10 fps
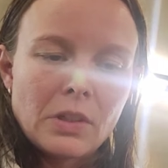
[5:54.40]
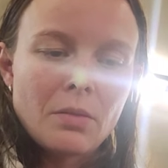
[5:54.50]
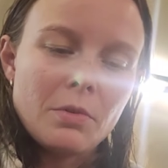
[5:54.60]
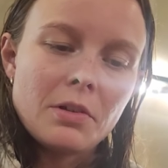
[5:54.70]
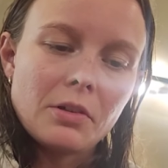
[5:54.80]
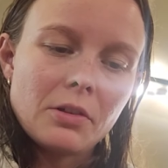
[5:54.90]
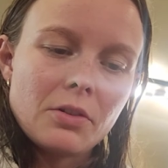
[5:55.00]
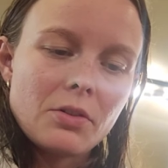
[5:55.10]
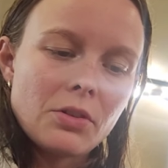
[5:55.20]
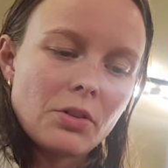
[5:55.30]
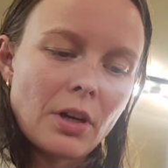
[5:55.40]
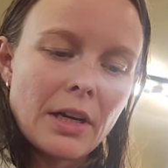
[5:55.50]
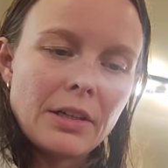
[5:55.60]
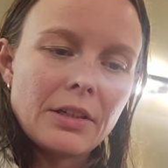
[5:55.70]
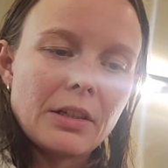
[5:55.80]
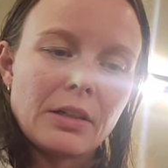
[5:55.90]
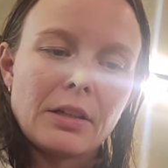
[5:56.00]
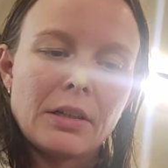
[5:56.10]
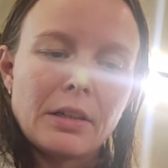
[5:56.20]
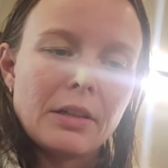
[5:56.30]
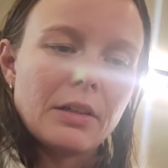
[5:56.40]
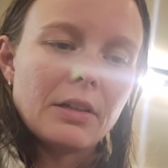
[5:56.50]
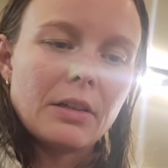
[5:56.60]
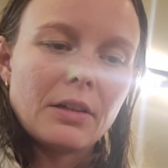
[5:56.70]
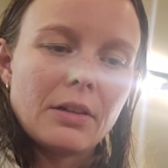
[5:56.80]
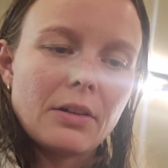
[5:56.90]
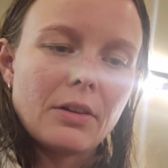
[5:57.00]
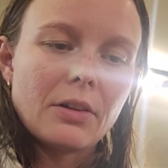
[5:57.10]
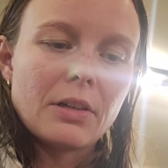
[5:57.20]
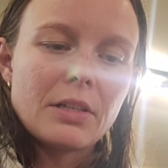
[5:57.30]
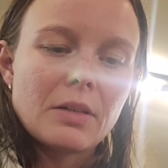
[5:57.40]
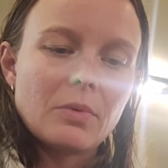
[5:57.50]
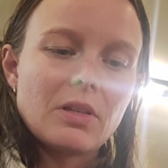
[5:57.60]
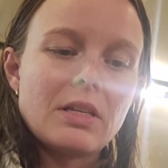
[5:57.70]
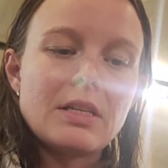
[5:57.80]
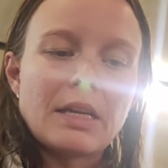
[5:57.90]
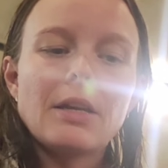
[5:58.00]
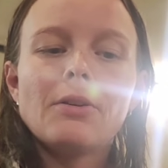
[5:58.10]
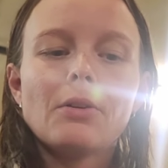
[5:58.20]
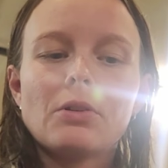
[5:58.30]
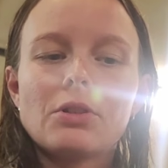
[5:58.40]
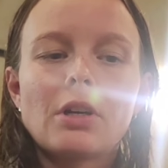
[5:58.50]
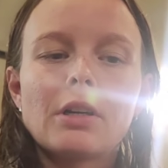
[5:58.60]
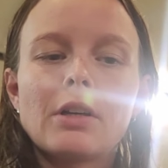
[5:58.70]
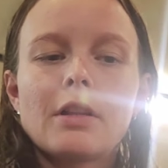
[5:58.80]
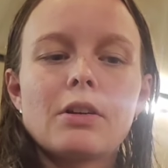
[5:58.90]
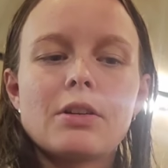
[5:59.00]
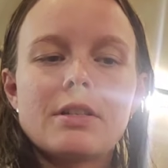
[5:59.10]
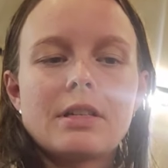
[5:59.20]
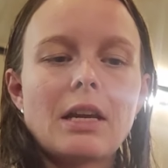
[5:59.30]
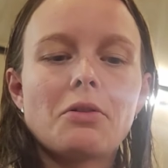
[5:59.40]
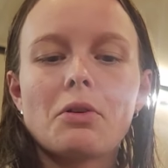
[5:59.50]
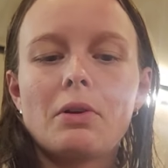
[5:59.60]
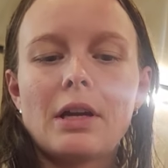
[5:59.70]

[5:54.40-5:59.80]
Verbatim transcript: Someone's also trying to harness someone's sacral chakra, their sacral